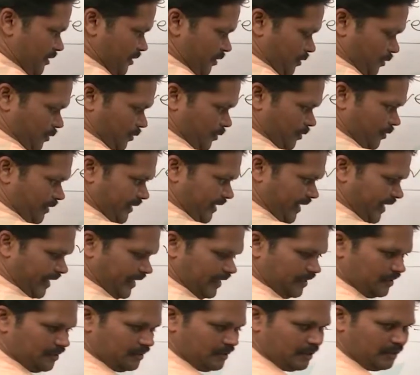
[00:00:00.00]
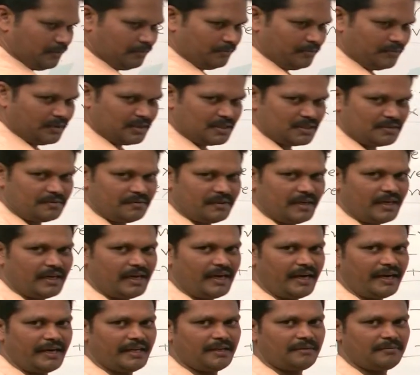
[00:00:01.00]
2 negative numbers we are
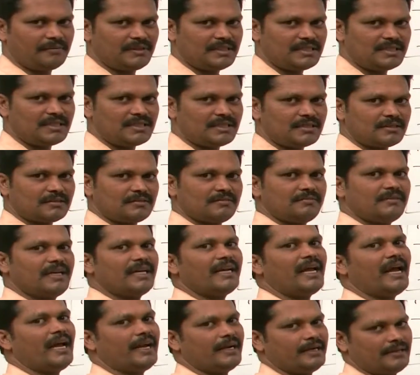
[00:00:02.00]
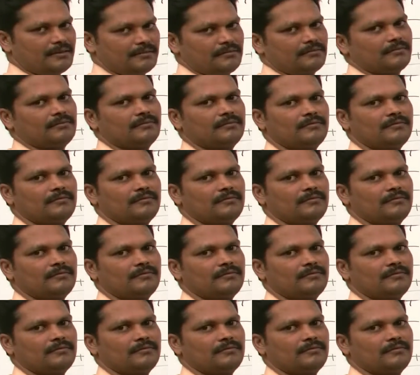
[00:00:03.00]
adding means we are adding.